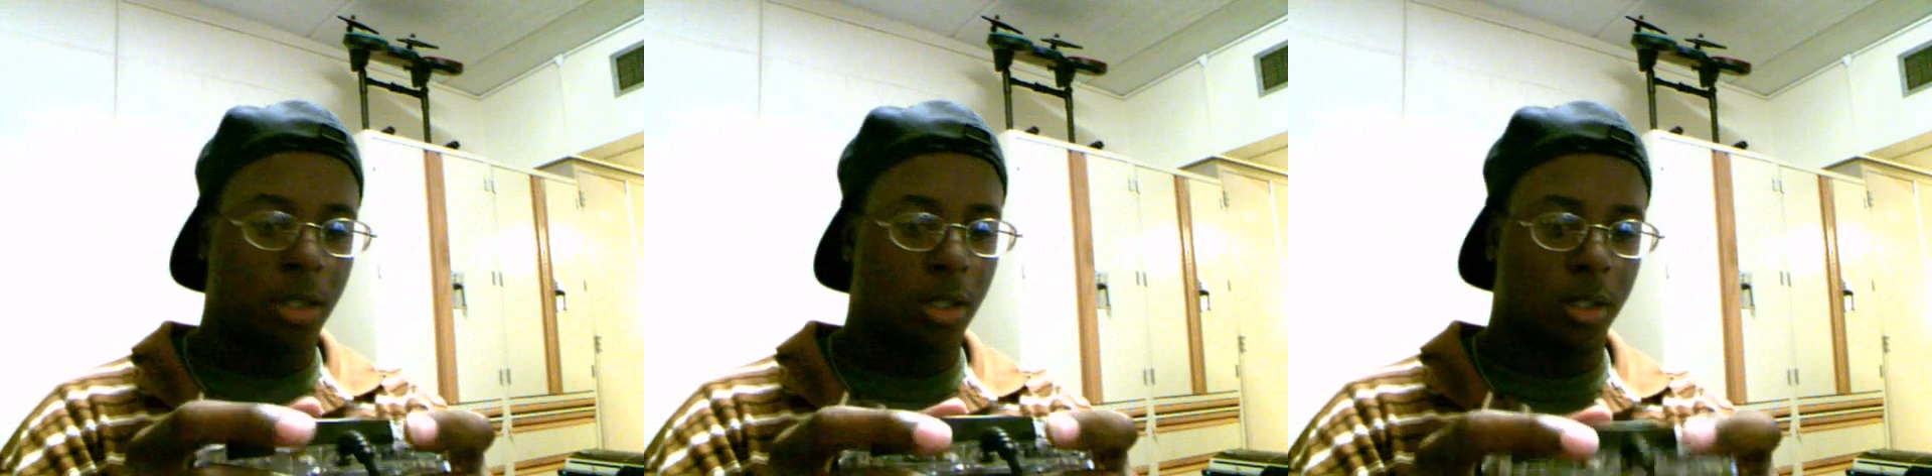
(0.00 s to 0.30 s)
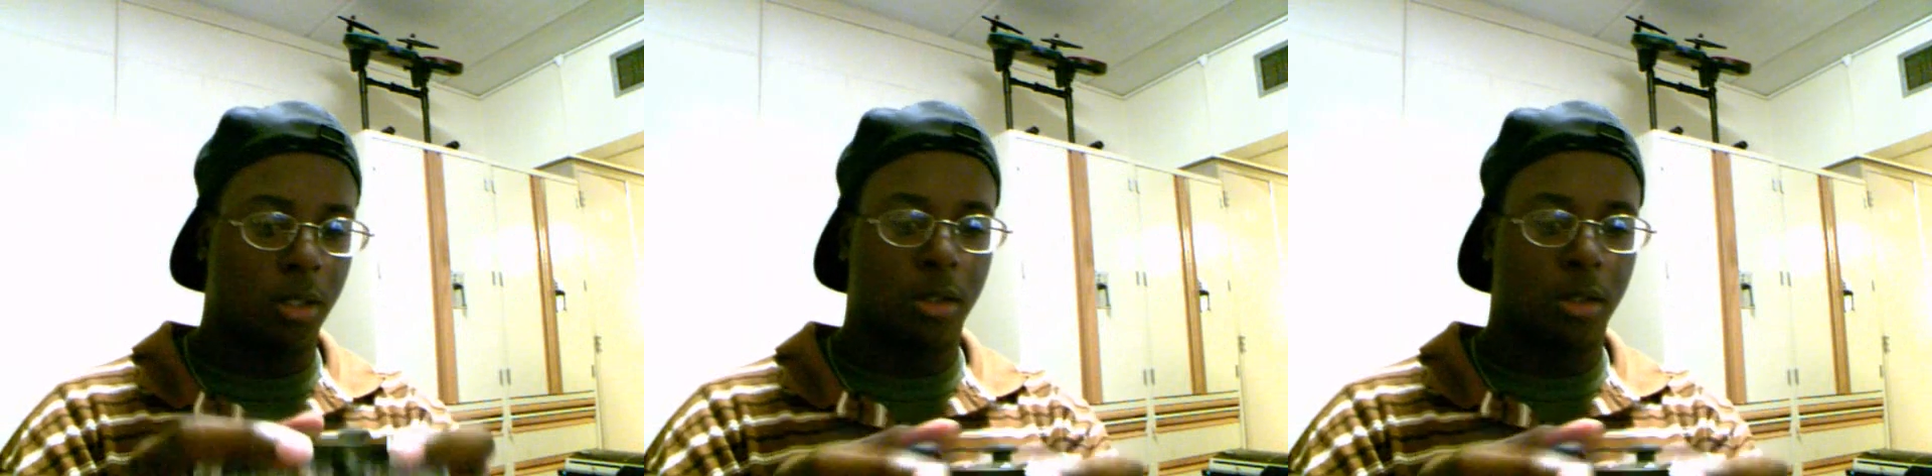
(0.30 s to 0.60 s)

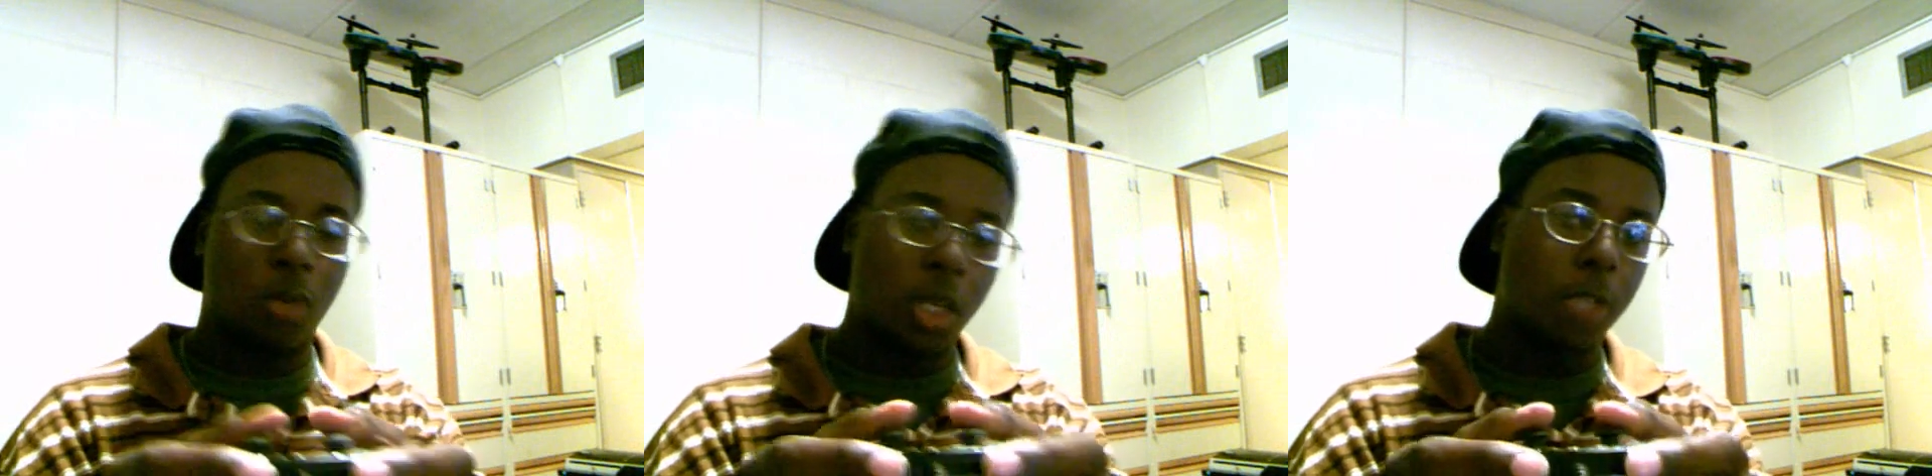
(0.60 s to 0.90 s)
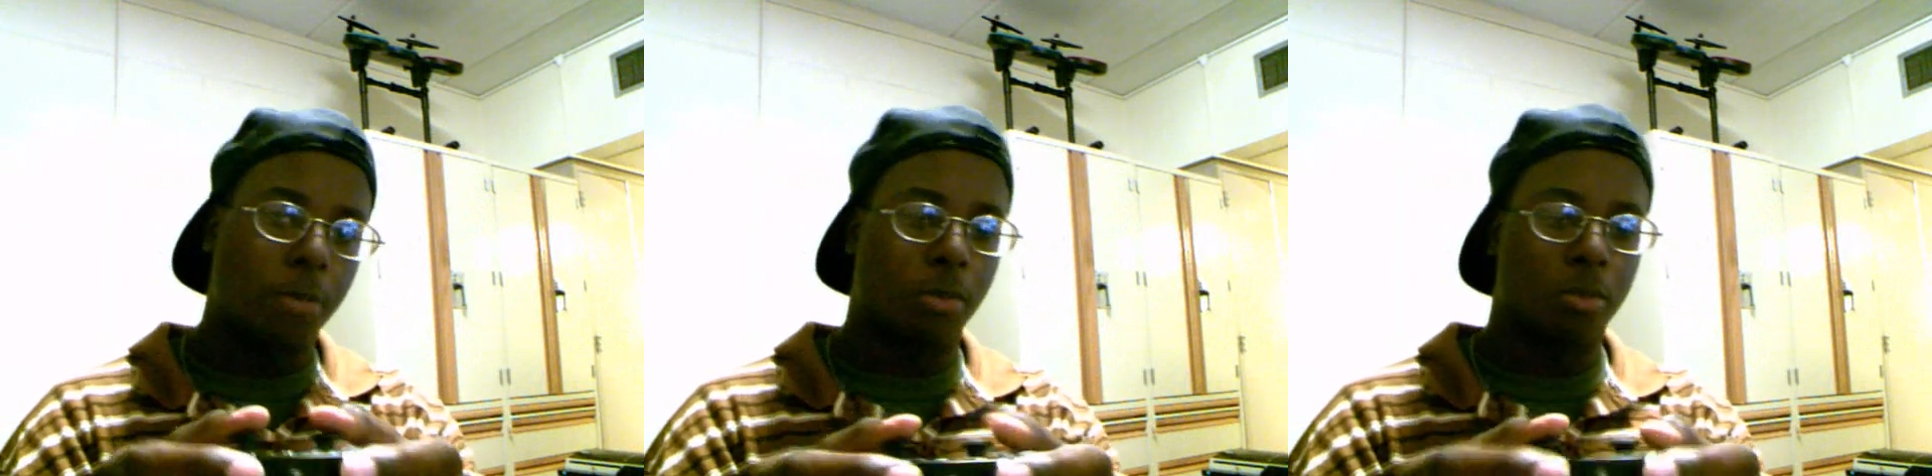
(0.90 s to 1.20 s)
because the way
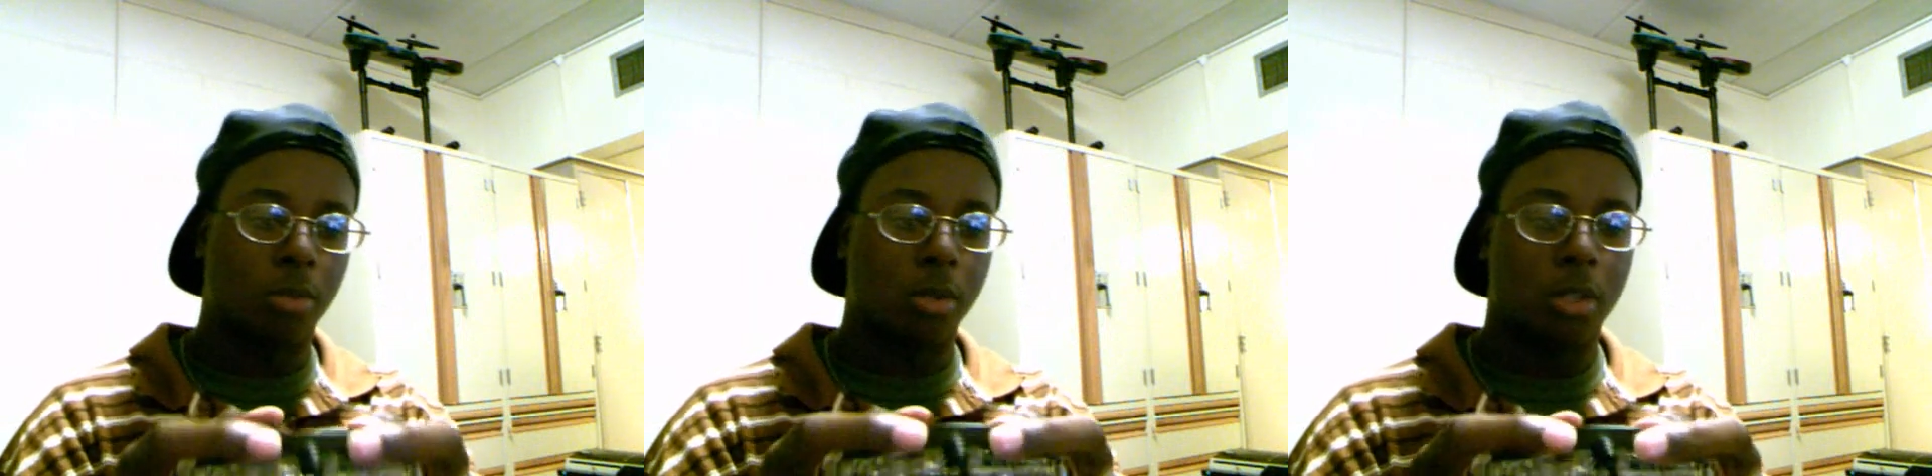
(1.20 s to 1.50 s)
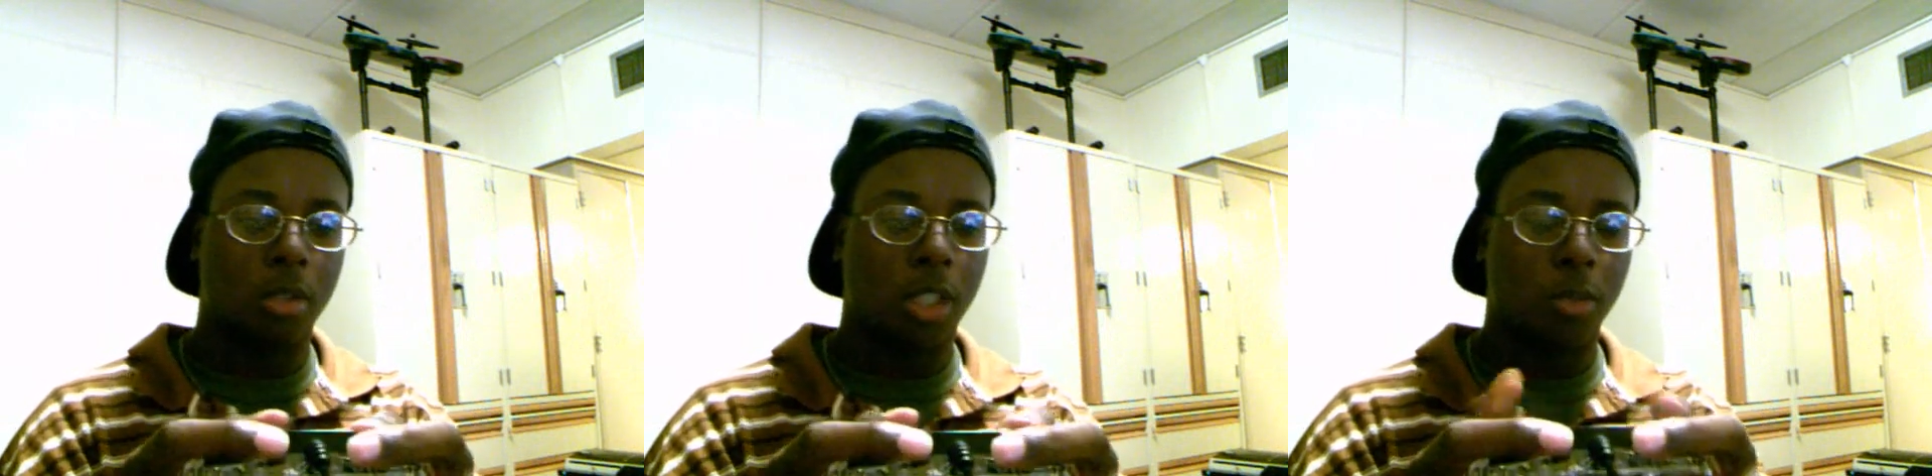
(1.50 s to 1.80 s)

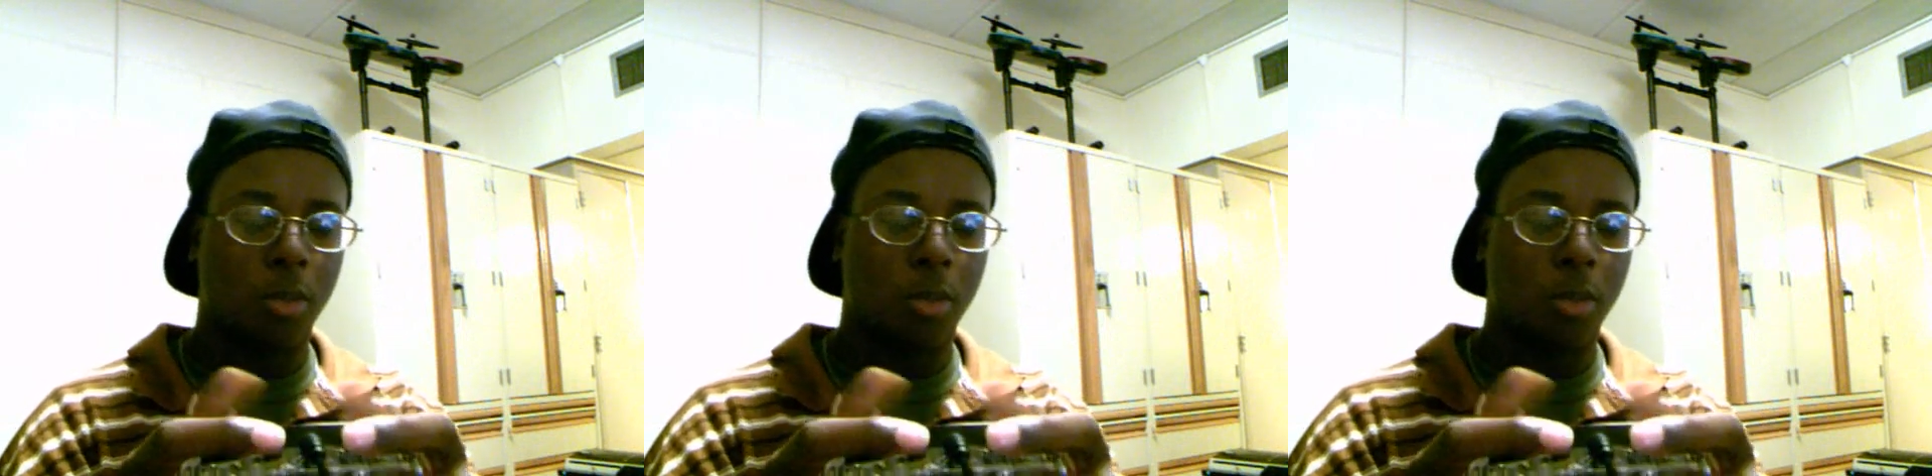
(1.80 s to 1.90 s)
it gets me